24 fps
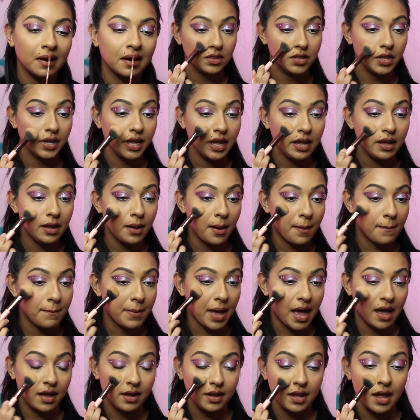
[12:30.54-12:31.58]
Looking
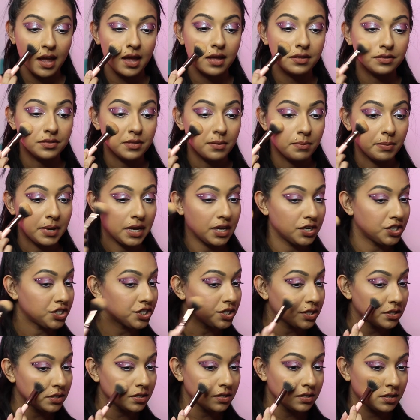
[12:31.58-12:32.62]
back at the
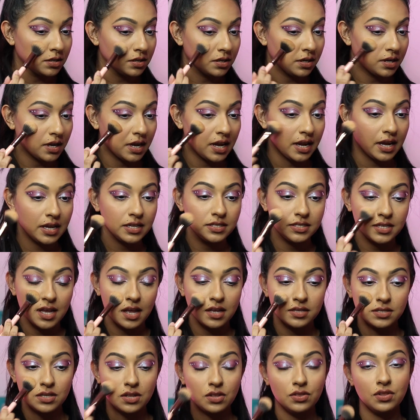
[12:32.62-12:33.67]
picture, it
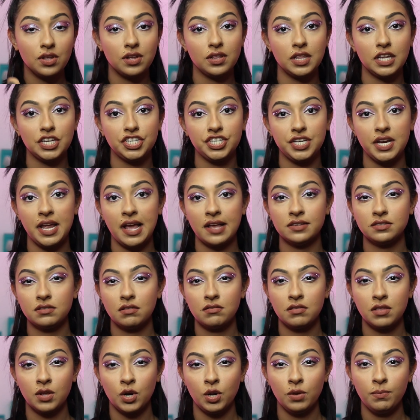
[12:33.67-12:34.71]
does look like she has a
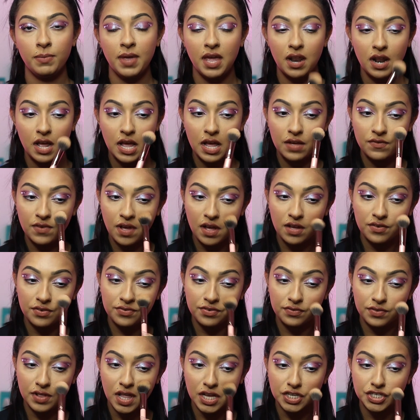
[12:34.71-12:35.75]
little bit of a
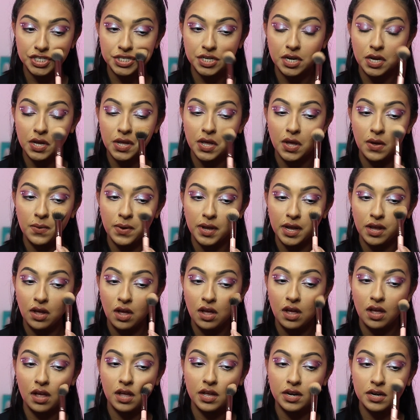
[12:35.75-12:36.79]
flush going
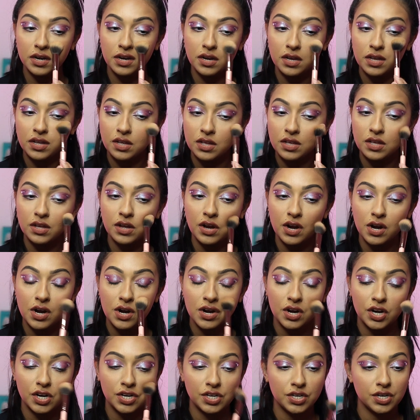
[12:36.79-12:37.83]
on
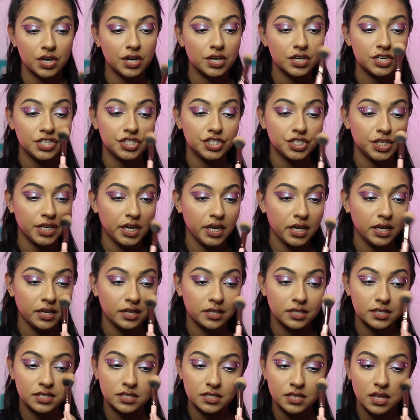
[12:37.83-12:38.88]
her
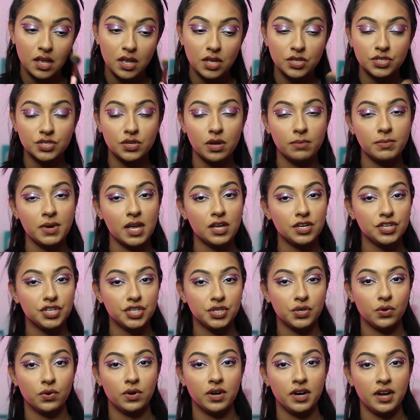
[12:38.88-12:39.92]
cheeks. So I'm not
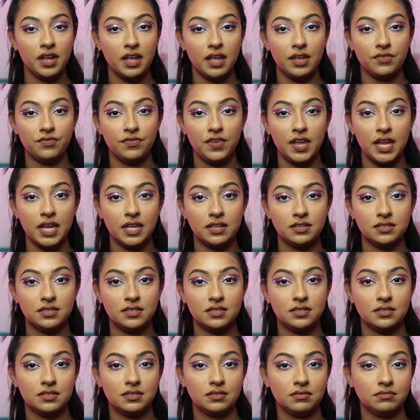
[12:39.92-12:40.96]
sure if
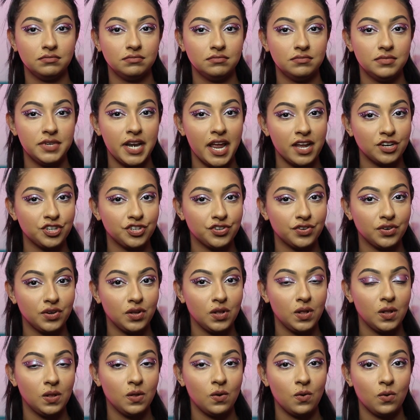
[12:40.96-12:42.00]
it's
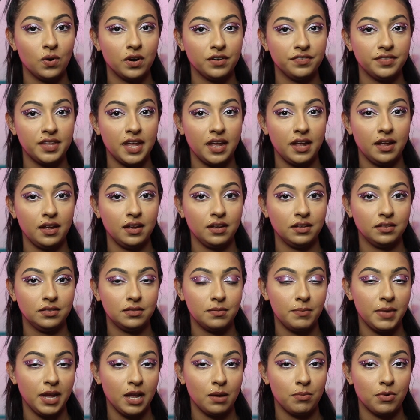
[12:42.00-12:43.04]
natural or if the
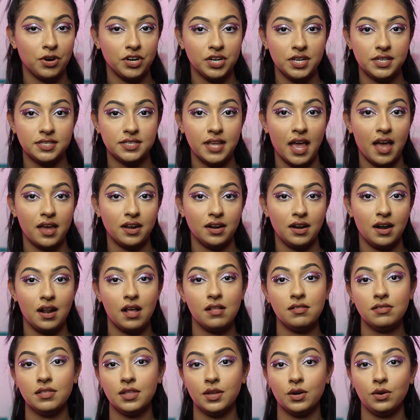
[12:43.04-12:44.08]
makeup artist added
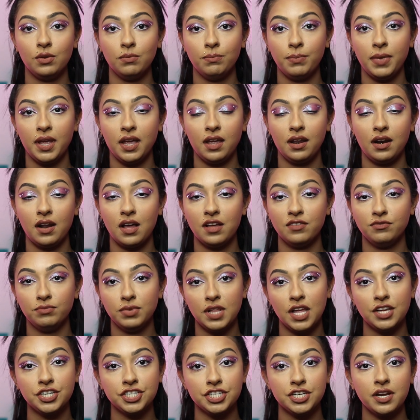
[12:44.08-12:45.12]
a little bit of
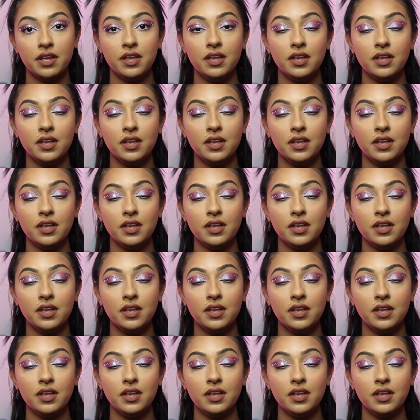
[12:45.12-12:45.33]
blush.